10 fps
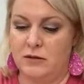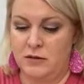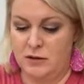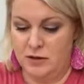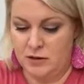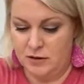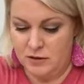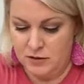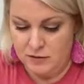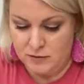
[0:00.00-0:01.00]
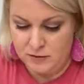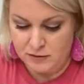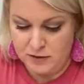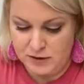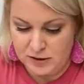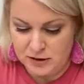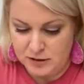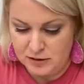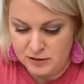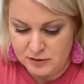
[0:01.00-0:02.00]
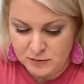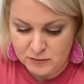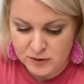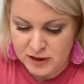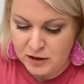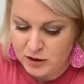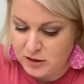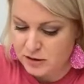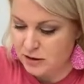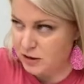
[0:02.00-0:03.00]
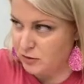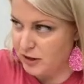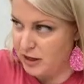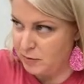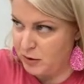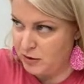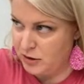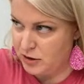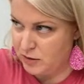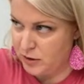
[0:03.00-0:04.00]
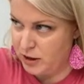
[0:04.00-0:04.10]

And then this is, well, it's still a little damp. Should I wait?